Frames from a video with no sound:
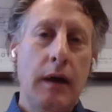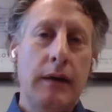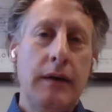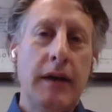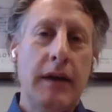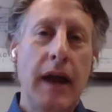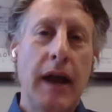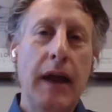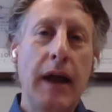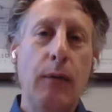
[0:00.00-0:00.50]

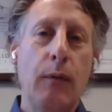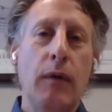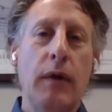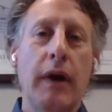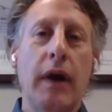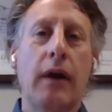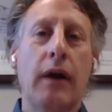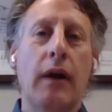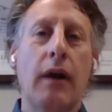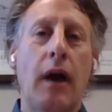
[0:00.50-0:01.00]
Today,
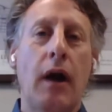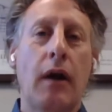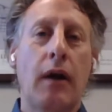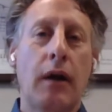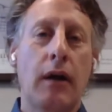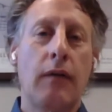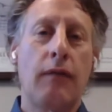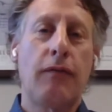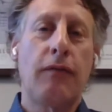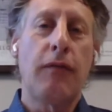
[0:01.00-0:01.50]
we're going
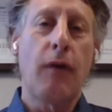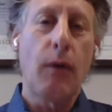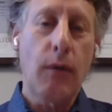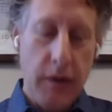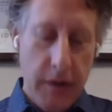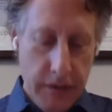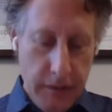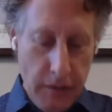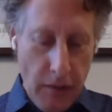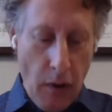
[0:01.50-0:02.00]
to
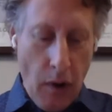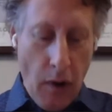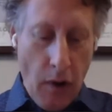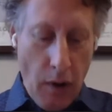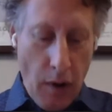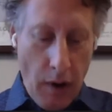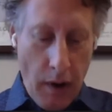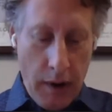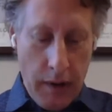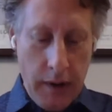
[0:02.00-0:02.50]
focus
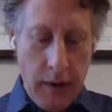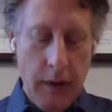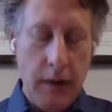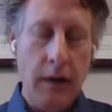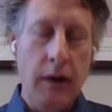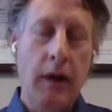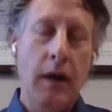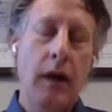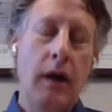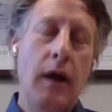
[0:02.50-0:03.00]
on
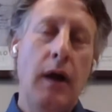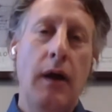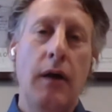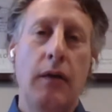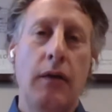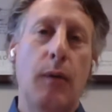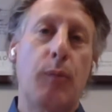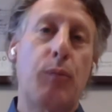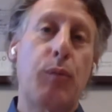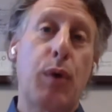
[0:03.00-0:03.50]

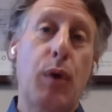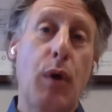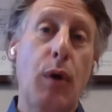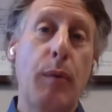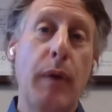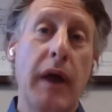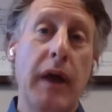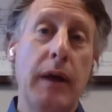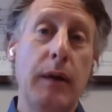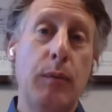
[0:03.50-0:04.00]
the
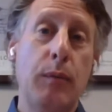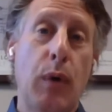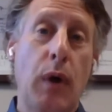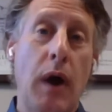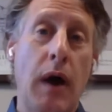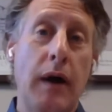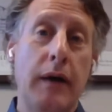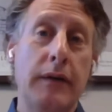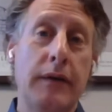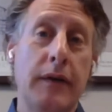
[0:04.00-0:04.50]
probate
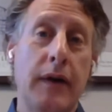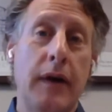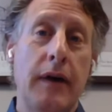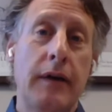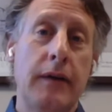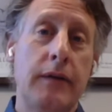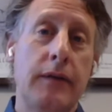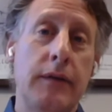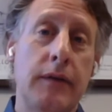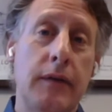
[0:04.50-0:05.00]
process,